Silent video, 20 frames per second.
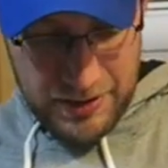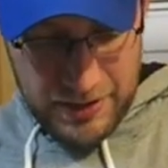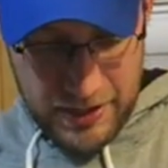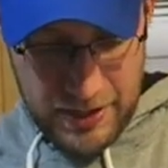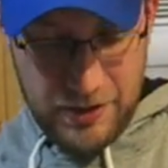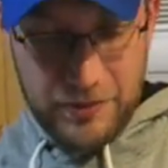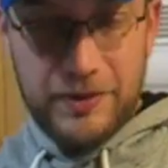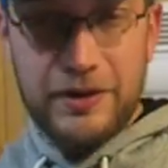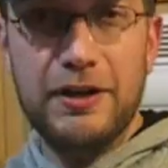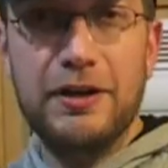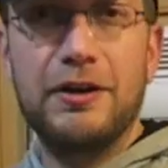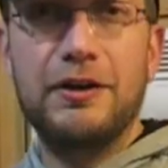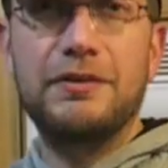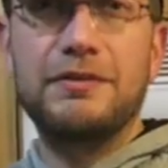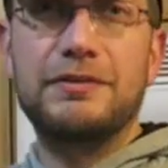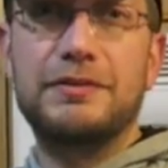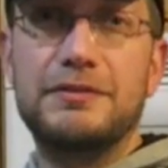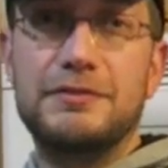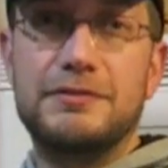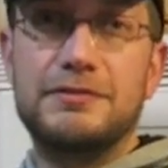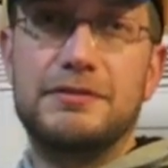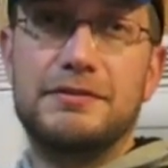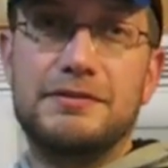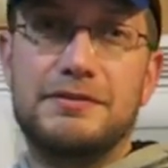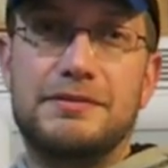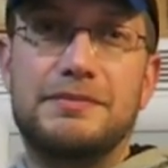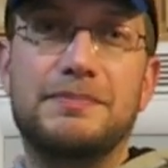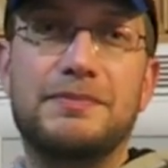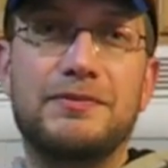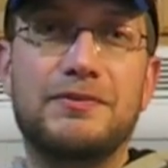Here we go.
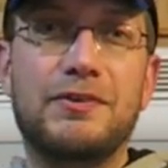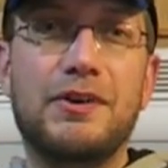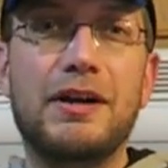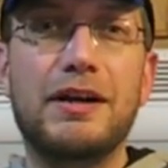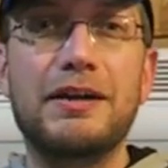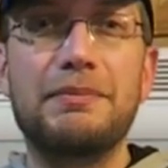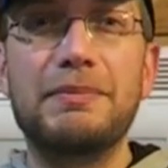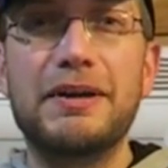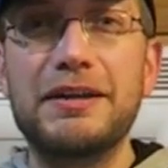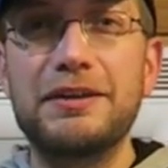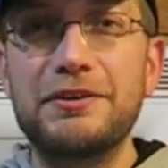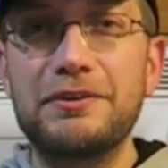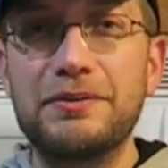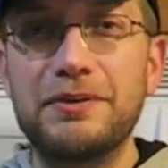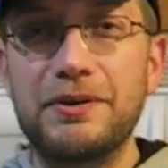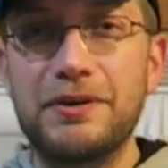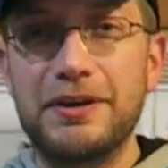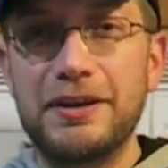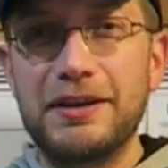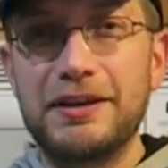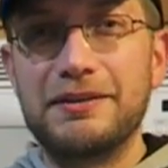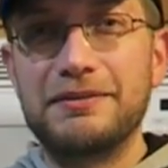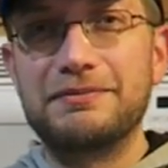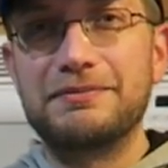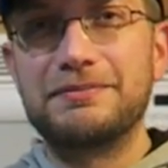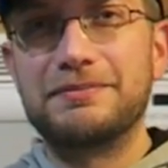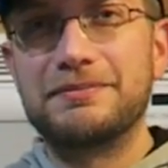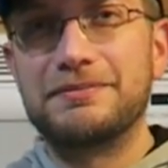Rocking my new hoodie.